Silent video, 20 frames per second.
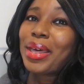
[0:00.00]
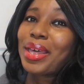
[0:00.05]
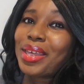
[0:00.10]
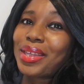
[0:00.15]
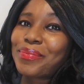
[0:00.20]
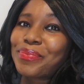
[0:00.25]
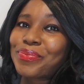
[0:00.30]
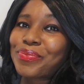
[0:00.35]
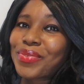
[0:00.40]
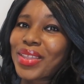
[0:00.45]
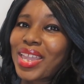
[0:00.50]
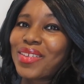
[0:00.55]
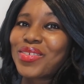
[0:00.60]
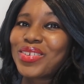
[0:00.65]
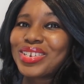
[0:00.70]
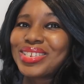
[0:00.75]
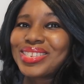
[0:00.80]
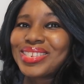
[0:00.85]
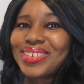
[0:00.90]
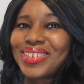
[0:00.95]
But if
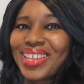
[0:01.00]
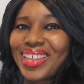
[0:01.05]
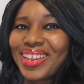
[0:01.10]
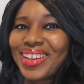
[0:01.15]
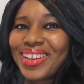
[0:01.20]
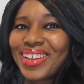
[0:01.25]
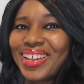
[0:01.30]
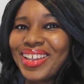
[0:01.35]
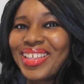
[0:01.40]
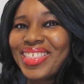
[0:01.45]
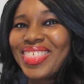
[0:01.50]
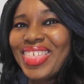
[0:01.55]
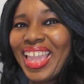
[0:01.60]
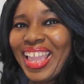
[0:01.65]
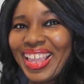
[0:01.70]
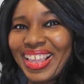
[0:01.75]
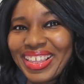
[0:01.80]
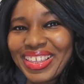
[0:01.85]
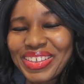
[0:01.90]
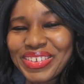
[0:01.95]
you're still here,
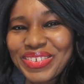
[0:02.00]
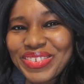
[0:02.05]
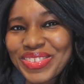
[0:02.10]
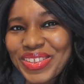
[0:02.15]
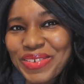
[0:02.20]
thank you